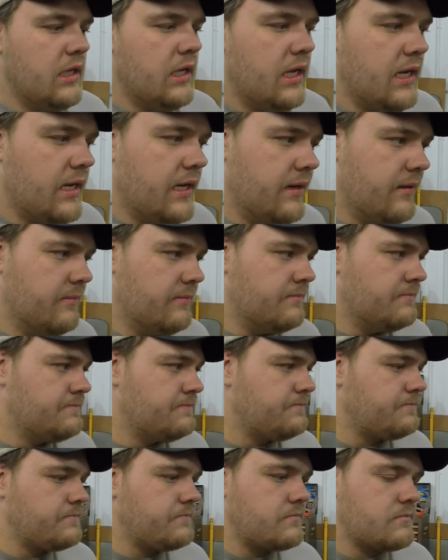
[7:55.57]

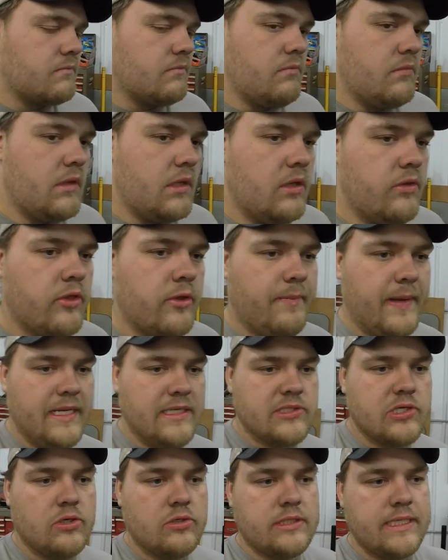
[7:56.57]
The
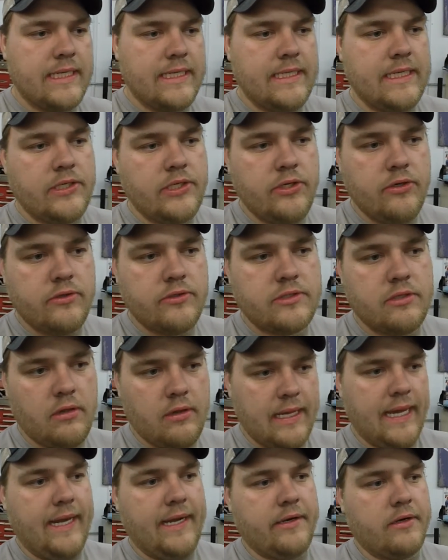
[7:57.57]
base coat that I did use, the
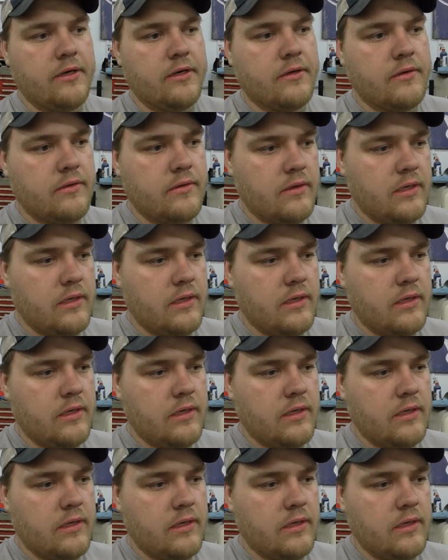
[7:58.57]
lacquer.